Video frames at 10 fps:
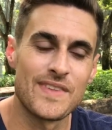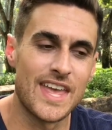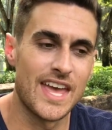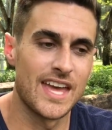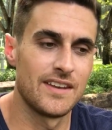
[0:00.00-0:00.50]

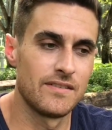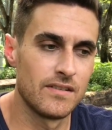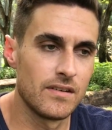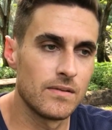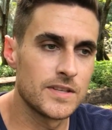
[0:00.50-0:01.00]
and
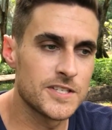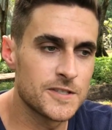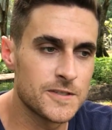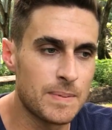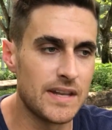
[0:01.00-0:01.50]

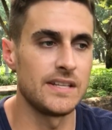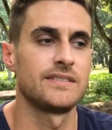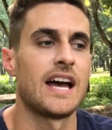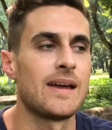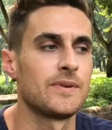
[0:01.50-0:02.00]
spending
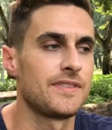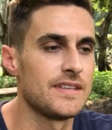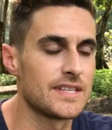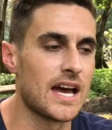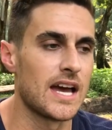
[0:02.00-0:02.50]
time with
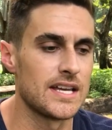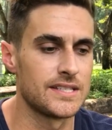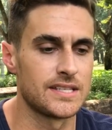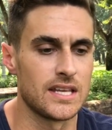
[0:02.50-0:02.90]
these guys,